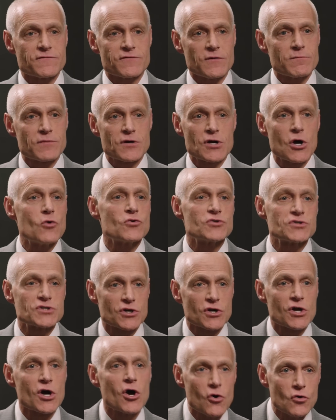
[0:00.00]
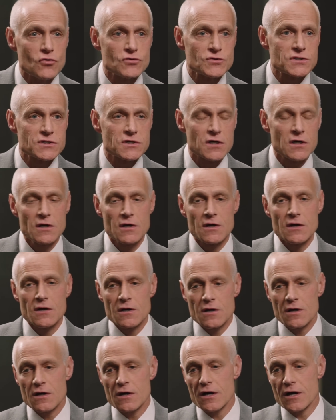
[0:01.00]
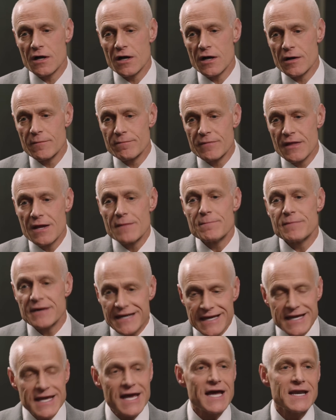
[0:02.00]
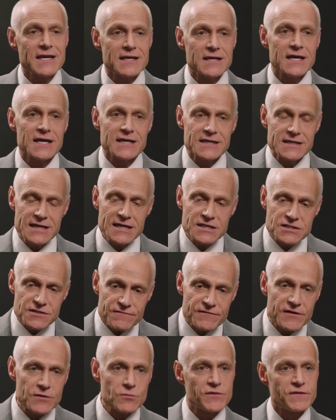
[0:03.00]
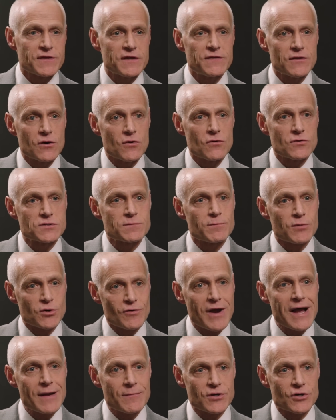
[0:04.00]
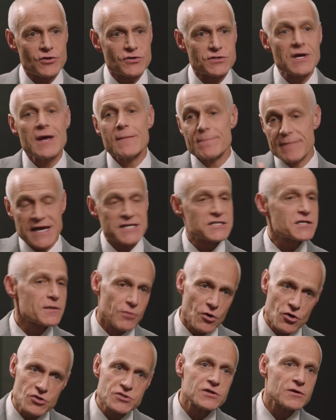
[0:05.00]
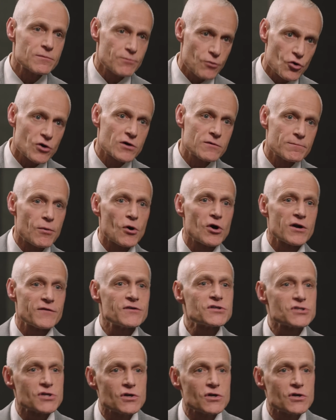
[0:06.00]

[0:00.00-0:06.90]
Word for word: from coast to coast. But again, it needs to fit within those parameters. Basketball is an important part of it